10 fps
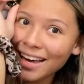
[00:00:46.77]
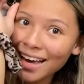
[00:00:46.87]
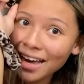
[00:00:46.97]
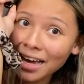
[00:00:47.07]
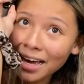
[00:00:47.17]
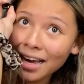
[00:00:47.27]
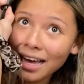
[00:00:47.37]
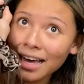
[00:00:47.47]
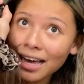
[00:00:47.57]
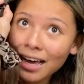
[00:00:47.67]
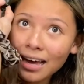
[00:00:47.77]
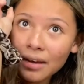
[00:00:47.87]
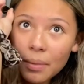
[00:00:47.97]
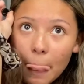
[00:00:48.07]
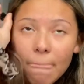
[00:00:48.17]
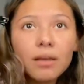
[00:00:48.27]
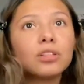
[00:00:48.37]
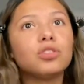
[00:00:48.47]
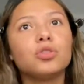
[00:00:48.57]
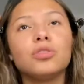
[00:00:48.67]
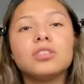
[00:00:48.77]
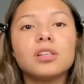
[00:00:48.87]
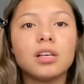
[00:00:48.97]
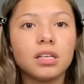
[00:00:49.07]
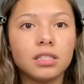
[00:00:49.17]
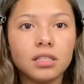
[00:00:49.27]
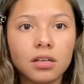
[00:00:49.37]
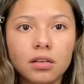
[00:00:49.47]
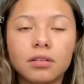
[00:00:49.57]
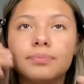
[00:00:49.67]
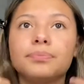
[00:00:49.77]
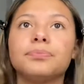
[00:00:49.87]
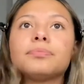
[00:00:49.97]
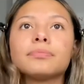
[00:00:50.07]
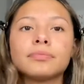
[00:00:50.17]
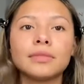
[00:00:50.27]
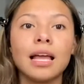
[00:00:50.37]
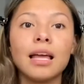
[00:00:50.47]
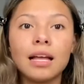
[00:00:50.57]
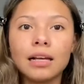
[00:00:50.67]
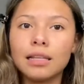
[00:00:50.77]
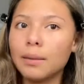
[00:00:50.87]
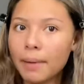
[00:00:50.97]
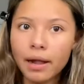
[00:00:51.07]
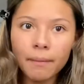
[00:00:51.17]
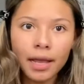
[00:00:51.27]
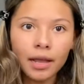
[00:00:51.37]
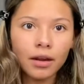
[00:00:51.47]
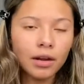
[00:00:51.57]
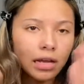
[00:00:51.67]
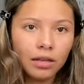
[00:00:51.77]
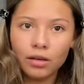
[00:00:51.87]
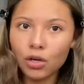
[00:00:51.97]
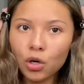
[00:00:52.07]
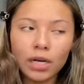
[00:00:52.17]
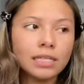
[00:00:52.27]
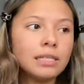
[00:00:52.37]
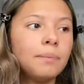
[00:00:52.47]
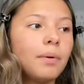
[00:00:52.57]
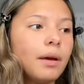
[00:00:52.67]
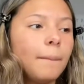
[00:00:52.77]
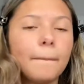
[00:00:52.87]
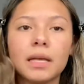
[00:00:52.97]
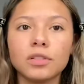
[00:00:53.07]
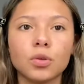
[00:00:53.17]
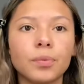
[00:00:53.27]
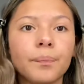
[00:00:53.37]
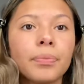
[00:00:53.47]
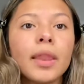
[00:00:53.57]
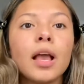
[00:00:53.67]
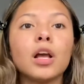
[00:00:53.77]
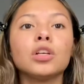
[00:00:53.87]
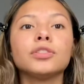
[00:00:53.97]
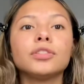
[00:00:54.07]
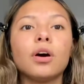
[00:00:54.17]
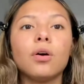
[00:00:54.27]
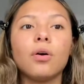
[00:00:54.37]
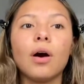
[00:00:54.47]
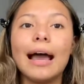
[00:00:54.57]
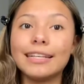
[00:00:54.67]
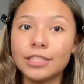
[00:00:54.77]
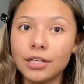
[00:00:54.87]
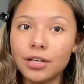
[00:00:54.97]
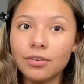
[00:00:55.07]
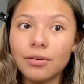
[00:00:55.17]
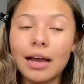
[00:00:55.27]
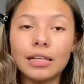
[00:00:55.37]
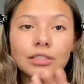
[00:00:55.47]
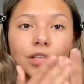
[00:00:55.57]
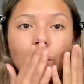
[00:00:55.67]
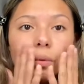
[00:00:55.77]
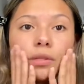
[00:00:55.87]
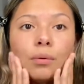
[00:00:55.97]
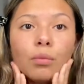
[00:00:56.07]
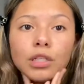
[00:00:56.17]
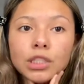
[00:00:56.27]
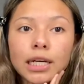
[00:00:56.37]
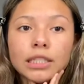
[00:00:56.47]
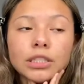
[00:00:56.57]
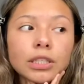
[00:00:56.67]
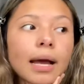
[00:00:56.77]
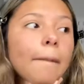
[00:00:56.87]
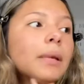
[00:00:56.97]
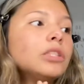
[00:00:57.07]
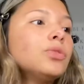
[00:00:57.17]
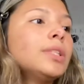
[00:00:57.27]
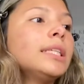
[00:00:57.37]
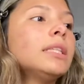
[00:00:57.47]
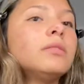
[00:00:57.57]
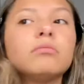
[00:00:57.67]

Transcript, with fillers: ah, to just um, clip back my hair. I look crazy, but it's cool. So as y'all know, I start with the moisturizer. I'll be using